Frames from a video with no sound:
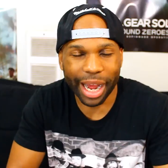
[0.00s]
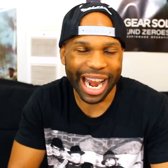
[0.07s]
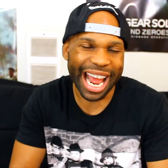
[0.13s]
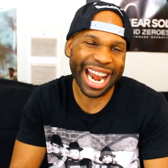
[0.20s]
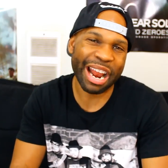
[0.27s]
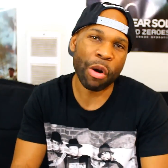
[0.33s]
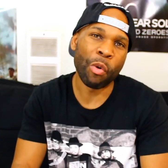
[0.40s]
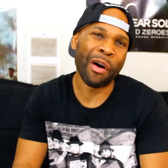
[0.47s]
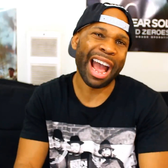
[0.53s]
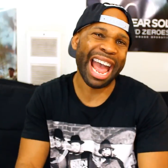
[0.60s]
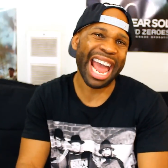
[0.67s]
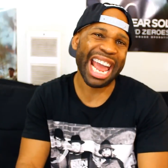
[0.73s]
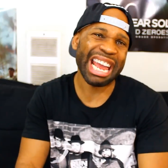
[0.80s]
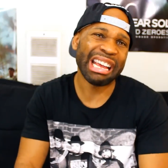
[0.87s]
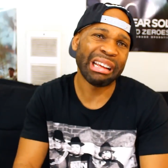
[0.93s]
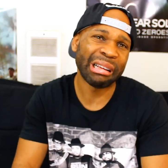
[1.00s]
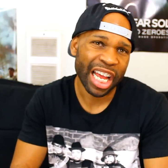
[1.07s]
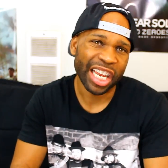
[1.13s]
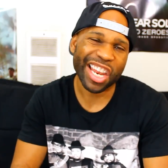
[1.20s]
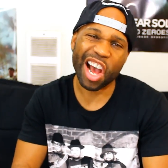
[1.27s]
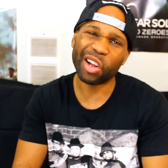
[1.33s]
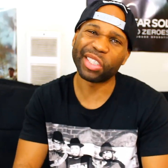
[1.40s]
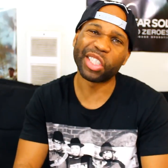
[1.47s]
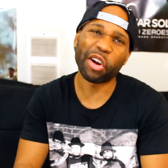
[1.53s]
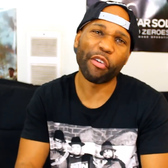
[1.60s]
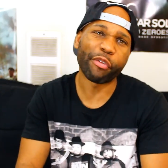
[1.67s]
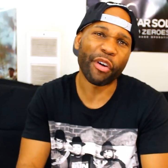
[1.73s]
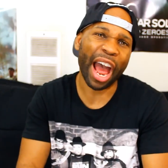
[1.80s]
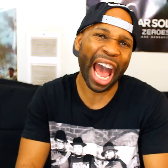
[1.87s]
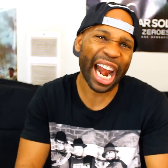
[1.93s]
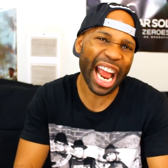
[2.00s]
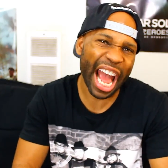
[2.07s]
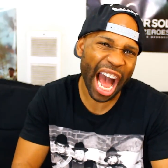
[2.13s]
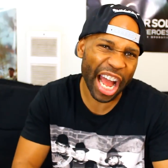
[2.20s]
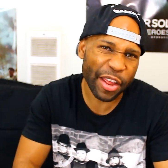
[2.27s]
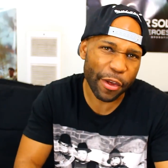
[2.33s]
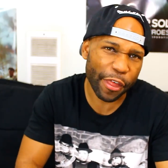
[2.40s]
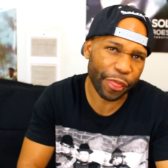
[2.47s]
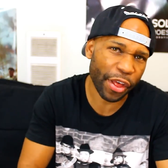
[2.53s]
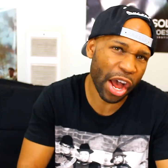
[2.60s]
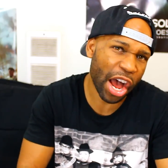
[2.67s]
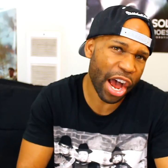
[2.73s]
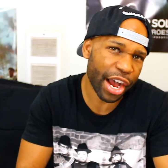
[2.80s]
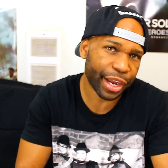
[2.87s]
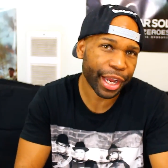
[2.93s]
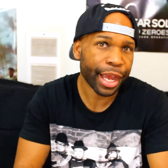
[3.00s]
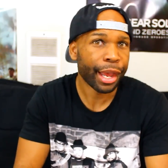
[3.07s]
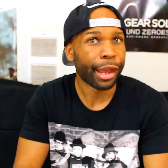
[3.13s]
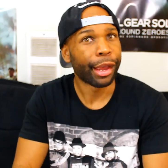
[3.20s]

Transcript: But anyway, No Show Friday, how you thug?